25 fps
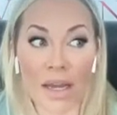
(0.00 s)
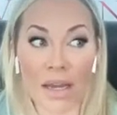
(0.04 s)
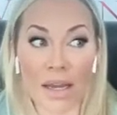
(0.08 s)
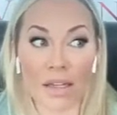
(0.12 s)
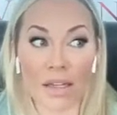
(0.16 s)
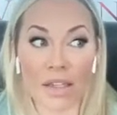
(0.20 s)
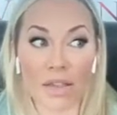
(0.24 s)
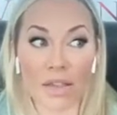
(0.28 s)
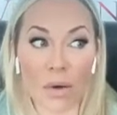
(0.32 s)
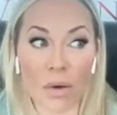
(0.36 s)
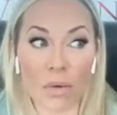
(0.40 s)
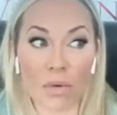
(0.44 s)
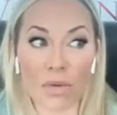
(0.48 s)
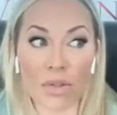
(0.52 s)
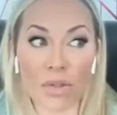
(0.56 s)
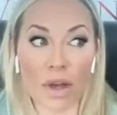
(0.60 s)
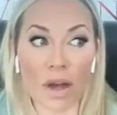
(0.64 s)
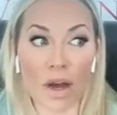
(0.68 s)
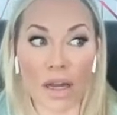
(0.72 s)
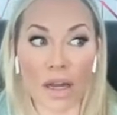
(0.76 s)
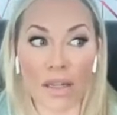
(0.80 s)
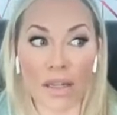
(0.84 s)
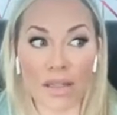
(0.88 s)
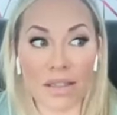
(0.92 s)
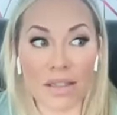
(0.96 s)
And so I was
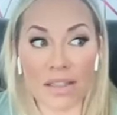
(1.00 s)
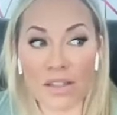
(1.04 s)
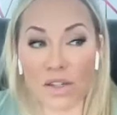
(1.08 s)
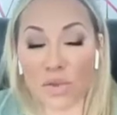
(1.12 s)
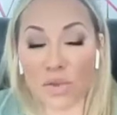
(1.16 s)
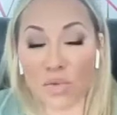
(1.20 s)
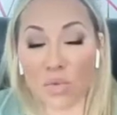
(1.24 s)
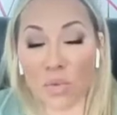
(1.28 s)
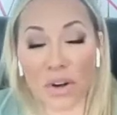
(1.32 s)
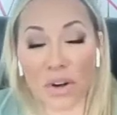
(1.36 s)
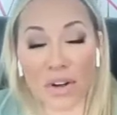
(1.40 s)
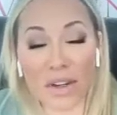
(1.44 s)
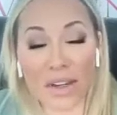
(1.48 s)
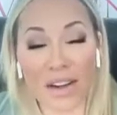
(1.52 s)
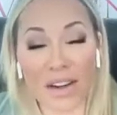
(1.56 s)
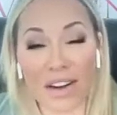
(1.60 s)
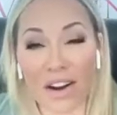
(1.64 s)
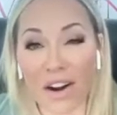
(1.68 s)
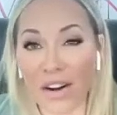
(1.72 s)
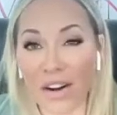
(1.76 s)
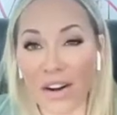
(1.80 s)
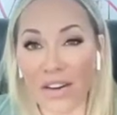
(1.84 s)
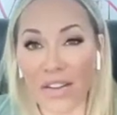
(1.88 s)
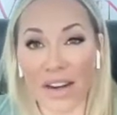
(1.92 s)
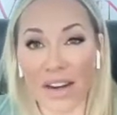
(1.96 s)
constantly just working
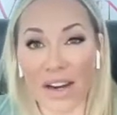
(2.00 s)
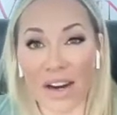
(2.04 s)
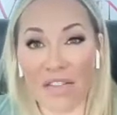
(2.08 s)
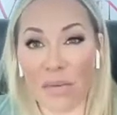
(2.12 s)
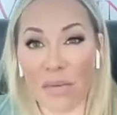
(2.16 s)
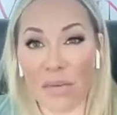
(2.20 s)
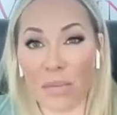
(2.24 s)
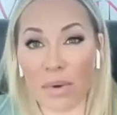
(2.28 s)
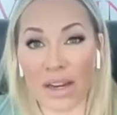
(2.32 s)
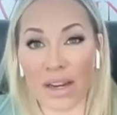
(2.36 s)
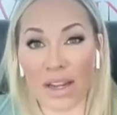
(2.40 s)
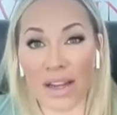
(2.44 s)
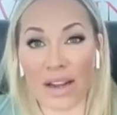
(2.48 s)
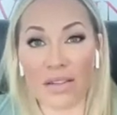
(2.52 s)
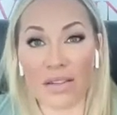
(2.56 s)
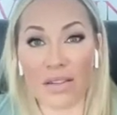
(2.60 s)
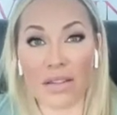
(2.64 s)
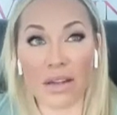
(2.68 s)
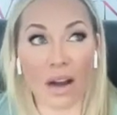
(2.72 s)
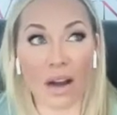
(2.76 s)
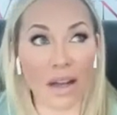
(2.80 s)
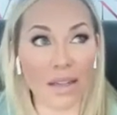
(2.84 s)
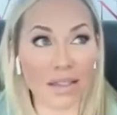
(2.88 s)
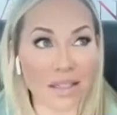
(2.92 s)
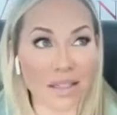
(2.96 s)
harder than everybody else,
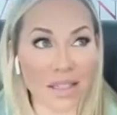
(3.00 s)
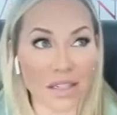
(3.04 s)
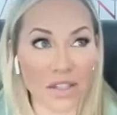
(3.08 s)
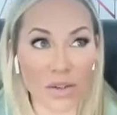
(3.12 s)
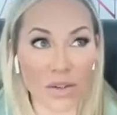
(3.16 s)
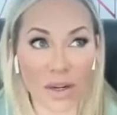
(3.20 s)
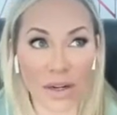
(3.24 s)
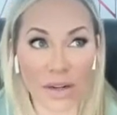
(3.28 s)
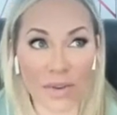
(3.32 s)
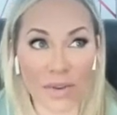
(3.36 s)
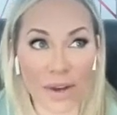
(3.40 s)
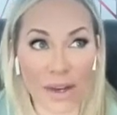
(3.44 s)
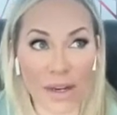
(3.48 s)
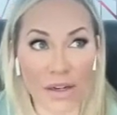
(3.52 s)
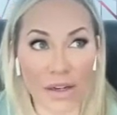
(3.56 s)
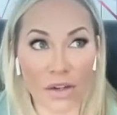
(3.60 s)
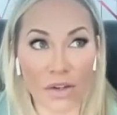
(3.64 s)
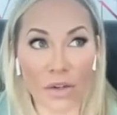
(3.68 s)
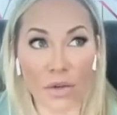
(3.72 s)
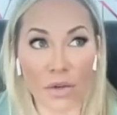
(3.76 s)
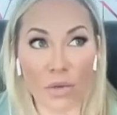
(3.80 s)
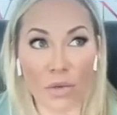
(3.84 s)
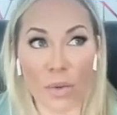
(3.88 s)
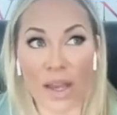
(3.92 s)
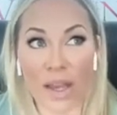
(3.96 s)
constantly trying to find a
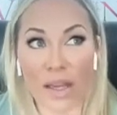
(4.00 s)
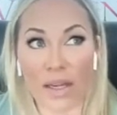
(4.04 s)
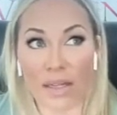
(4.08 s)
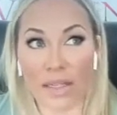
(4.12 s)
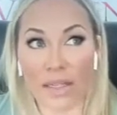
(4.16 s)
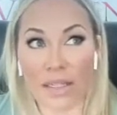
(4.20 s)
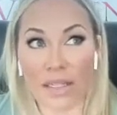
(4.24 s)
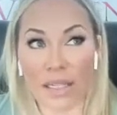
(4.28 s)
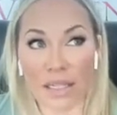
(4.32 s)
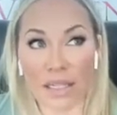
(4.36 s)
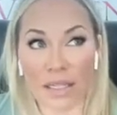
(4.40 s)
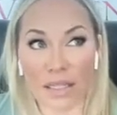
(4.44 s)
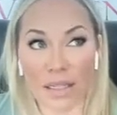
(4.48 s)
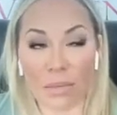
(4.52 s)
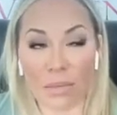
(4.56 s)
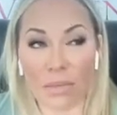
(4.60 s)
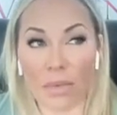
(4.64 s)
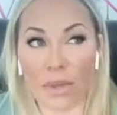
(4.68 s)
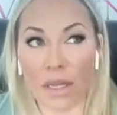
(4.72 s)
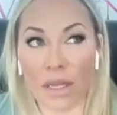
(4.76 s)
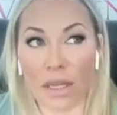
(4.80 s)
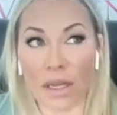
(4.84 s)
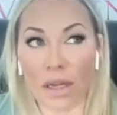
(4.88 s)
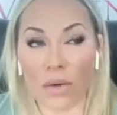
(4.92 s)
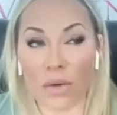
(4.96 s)
new way to see
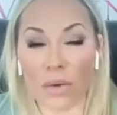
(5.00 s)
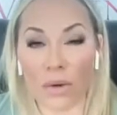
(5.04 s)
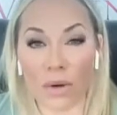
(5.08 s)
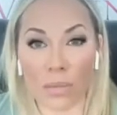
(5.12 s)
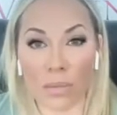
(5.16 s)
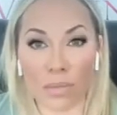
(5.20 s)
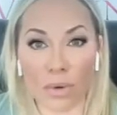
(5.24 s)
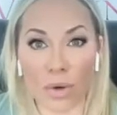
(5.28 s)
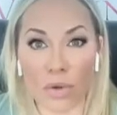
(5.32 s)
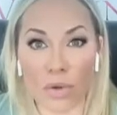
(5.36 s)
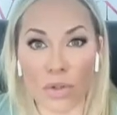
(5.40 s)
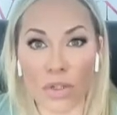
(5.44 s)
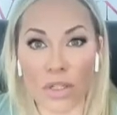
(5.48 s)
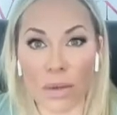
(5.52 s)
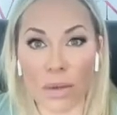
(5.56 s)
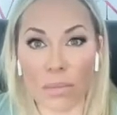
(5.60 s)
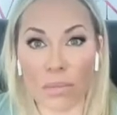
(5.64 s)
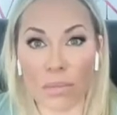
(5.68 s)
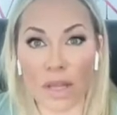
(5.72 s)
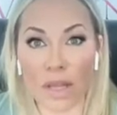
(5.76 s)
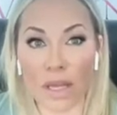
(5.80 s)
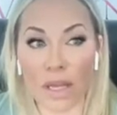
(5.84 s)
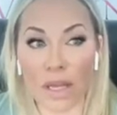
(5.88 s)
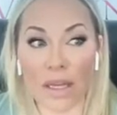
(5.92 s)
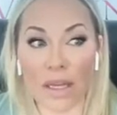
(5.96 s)
something or approach
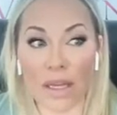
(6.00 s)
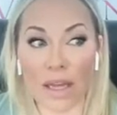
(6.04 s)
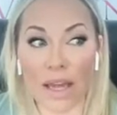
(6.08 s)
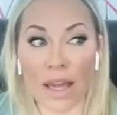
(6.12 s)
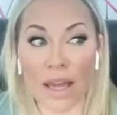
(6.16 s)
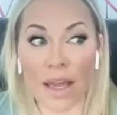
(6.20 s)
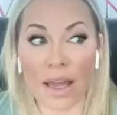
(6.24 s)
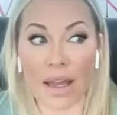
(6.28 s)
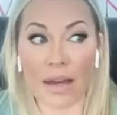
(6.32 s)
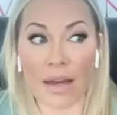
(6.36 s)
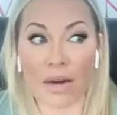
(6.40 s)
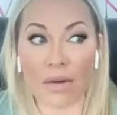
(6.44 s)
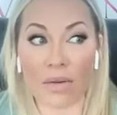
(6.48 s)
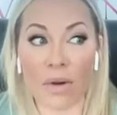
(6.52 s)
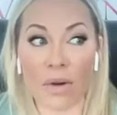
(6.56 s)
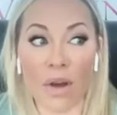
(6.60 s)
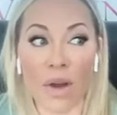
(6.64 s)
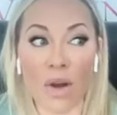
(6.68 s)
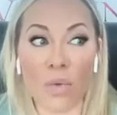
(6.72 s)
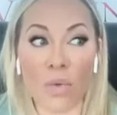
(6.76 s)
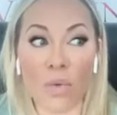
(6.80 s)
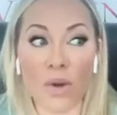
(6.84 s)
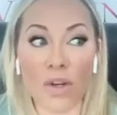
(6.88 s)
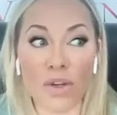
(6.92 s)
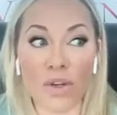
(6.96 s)
something. And
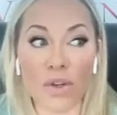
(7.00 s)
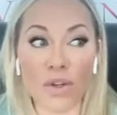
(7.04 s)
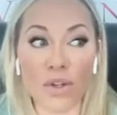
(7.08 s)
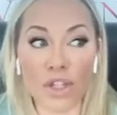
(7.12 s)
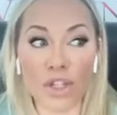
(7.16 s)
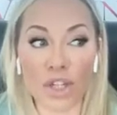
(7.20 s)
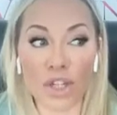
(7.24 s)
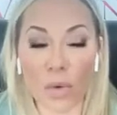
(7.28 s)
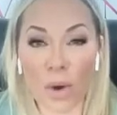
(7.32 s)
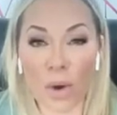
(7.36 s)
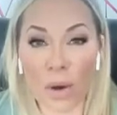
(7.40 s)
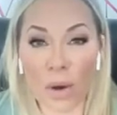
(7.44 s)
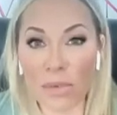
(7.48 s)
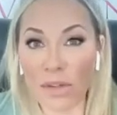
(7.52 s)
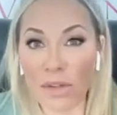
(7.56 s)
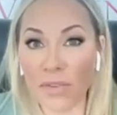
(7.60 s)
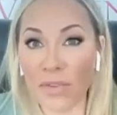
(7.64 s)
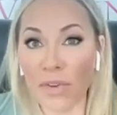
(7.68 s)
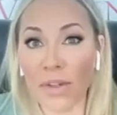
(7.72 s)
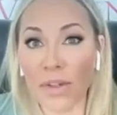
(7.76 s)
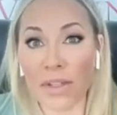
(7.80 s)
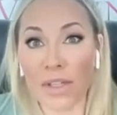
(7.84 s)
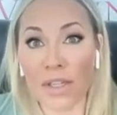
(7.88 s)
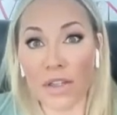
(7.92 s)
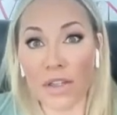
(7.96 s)
when you show up
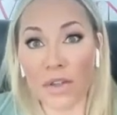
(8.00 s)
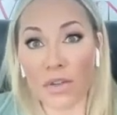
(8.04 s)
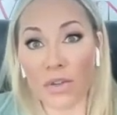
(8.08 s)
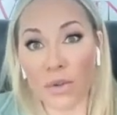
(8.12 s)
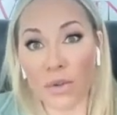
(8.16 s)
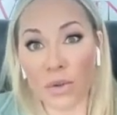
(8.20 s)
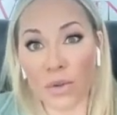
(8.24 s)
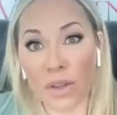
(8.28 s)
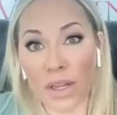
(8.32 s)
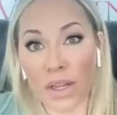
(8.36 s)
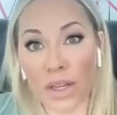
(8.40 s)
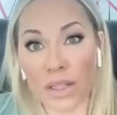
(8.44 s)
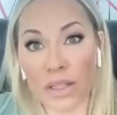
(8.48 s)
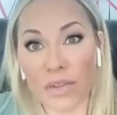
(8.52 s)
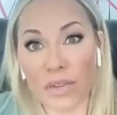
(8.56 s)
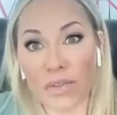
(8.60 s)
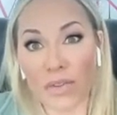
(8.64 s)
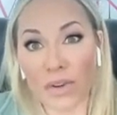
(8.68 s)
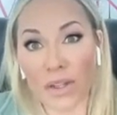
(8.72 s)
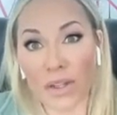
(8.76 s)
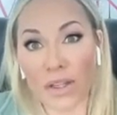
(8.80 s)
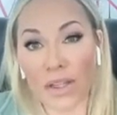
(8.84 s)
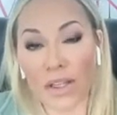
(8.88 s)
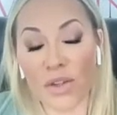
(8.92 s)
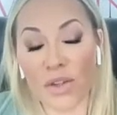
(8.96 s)
differently and you do things
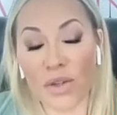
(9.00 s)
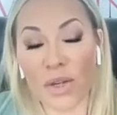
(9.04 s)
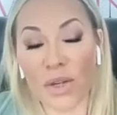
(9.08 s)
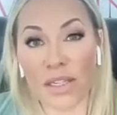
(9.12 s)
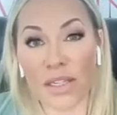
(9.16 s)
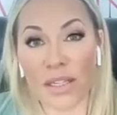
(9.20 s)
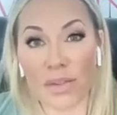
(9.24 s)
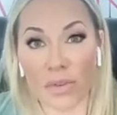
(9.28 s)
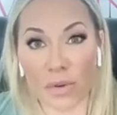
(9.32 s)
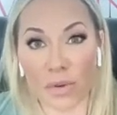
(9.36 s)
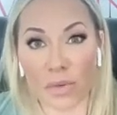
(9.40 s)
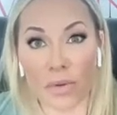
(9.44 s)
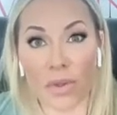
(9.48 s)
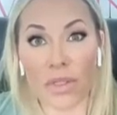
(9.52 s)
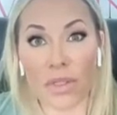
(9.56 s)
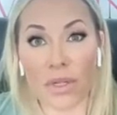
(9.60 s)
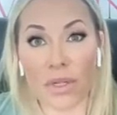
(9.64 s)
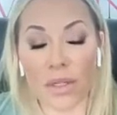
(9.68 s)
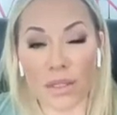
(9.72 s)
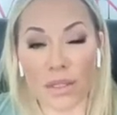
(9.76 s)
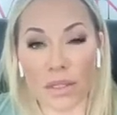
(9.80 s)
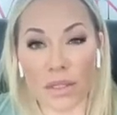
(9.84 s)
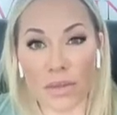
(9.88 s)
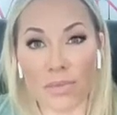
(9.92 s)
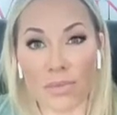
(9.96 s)
differently, you get different
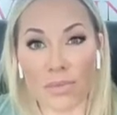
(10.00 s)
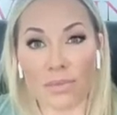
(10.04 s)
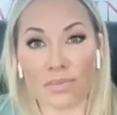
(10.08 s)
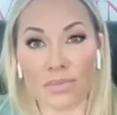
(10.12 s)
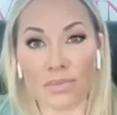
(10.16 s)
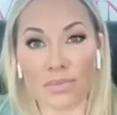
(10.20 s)
results.